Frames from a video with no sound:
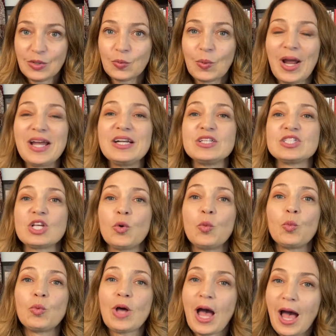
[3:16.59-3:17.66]
Right?
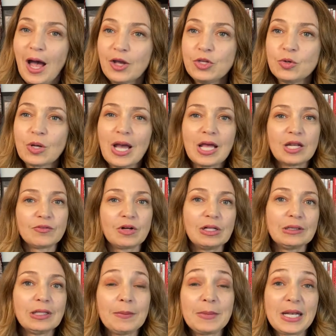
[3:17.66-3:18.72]
So how you kind of
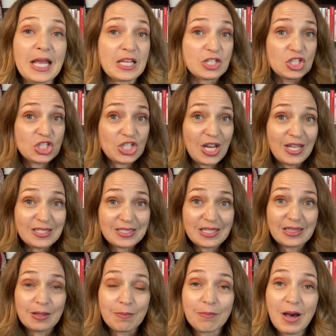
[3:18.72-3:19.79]
eliminate
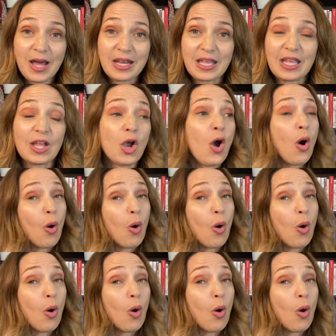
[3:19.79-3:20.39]
chasing the money